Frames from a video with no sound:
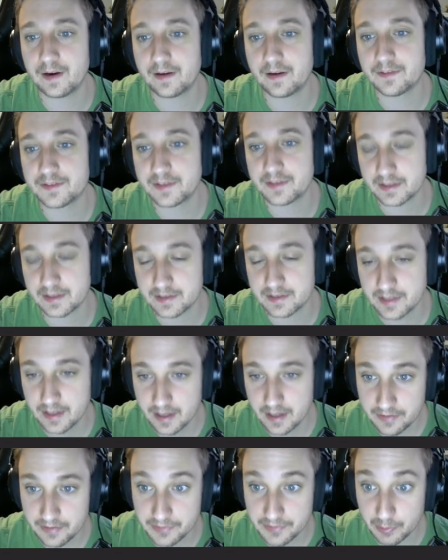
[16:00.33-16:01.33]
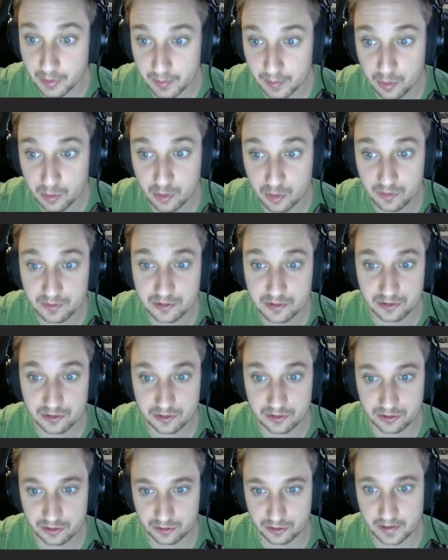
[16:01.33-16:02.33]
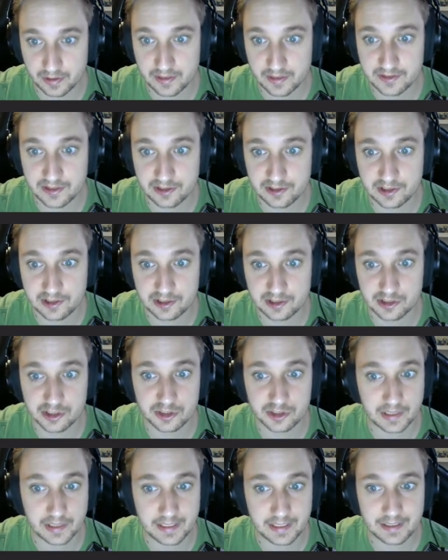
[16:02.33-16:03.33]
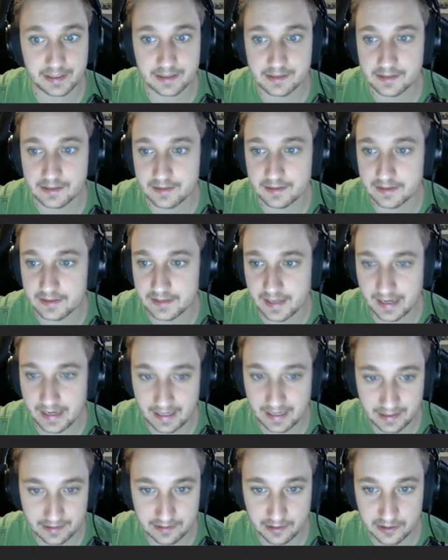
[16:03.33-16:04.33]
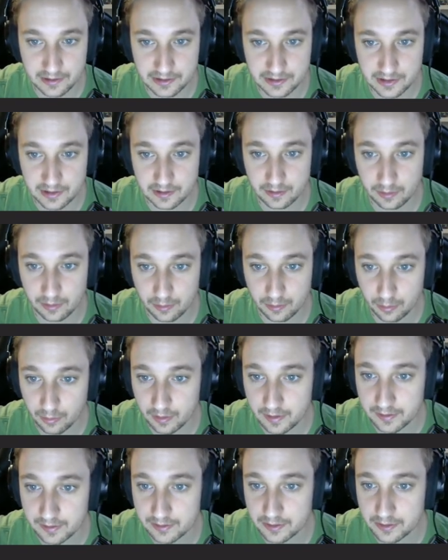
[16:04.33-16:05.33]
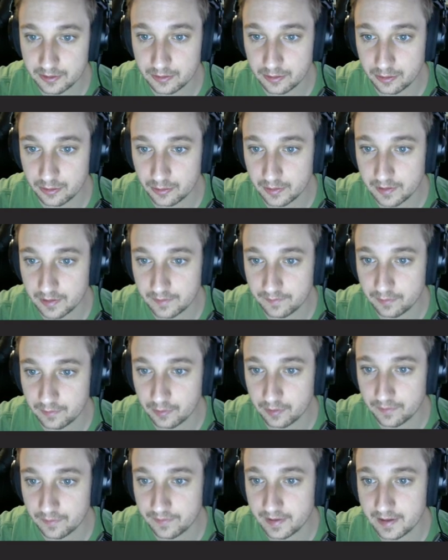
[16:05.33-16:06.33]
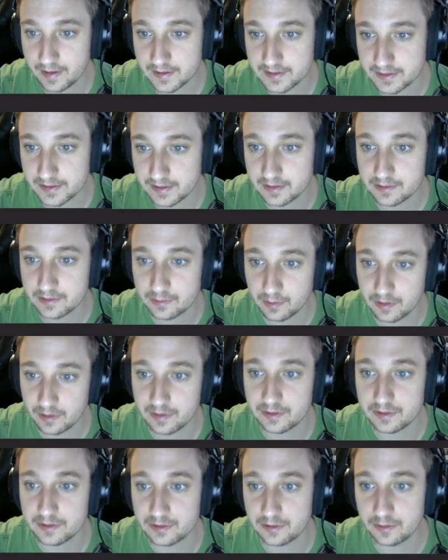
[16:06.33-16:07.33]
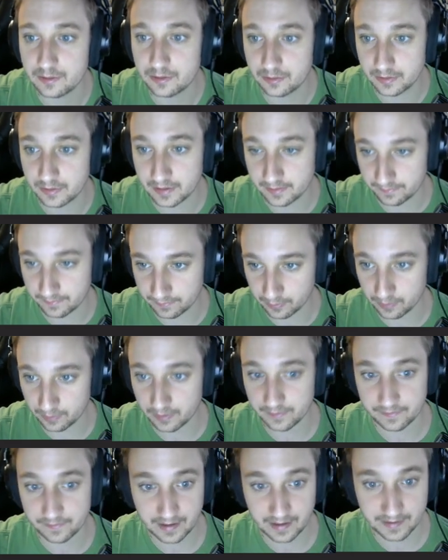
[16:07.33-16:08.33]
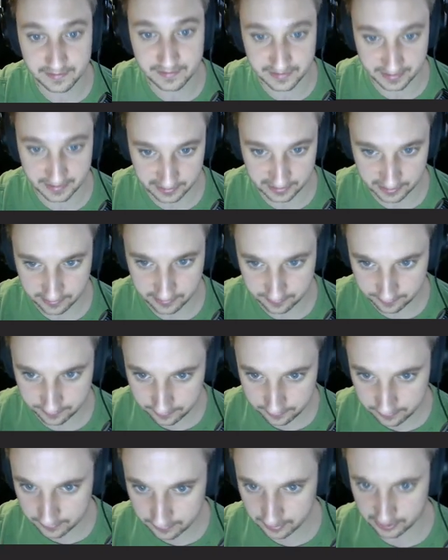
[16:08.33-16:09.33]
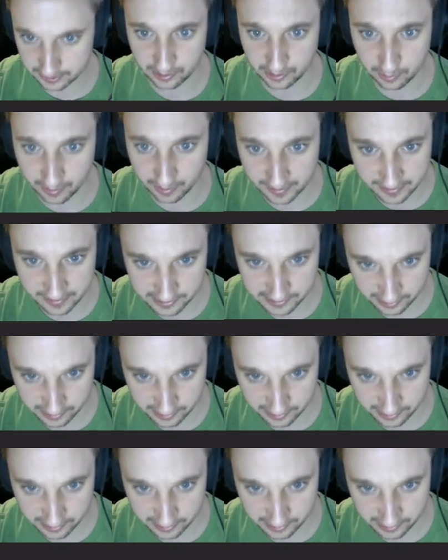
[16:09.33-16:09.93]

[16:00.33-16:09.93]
6. Then we move transitioning straight into these eighth notes here. 1, 2, 3, 4, 5, 6. 1, 2, 3, 4, 5, 6. So on and so